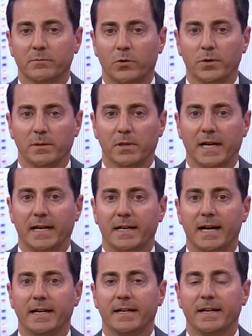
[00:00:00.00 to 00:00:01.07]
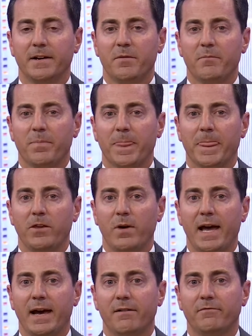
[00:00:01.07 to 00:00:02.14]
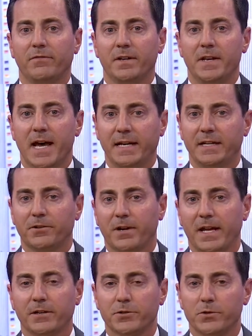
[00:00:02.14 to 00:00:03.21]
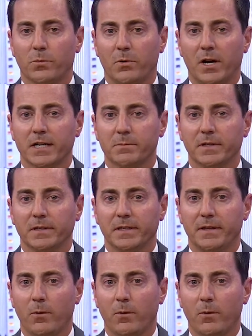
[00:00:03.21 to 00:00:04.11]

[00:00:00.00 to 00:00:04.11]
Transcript: poorly planned. I, you have 900 acres approximately.